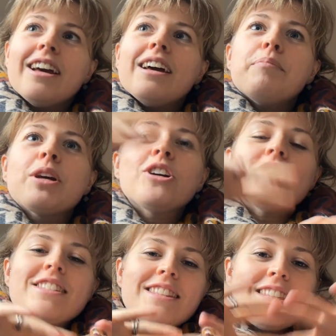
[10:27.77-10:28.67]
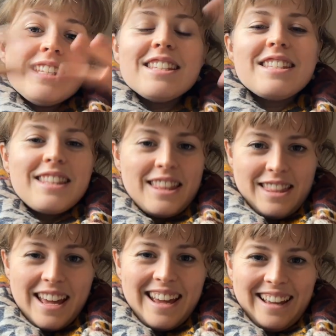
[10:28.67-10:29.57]
because this is the
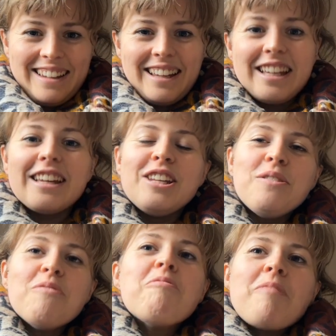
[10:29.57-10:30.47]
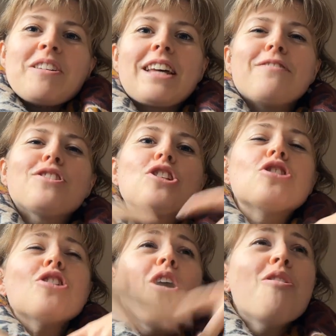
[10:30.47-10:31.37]
thing, like, you almost have
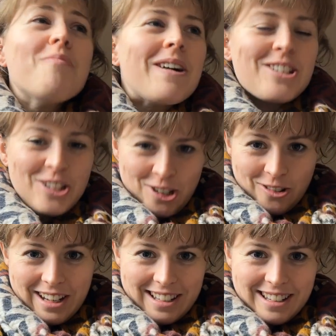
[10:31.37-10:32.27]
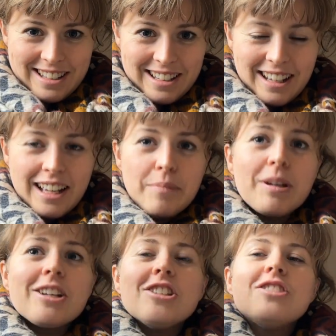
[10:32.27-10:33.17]
so much choice
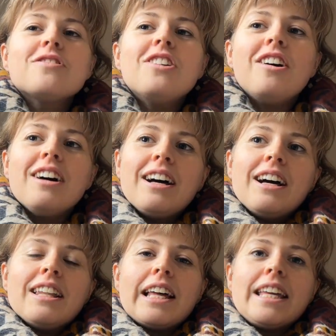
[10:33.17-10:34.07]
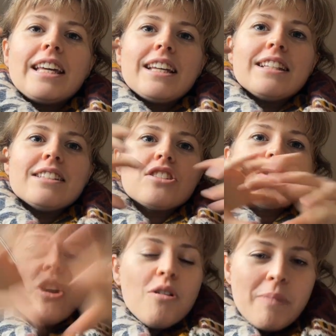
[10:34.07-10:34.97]
because you've got like
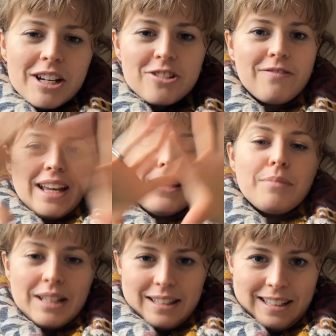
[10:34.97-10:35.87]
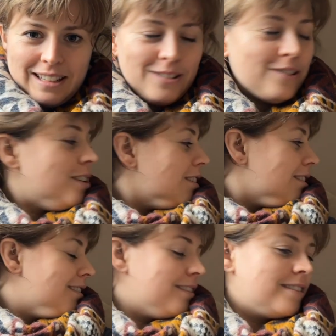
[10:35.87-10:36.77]
so much availability to
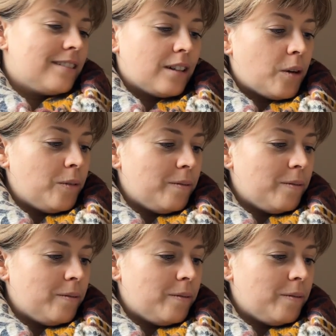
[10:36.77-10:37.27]
you. Oh,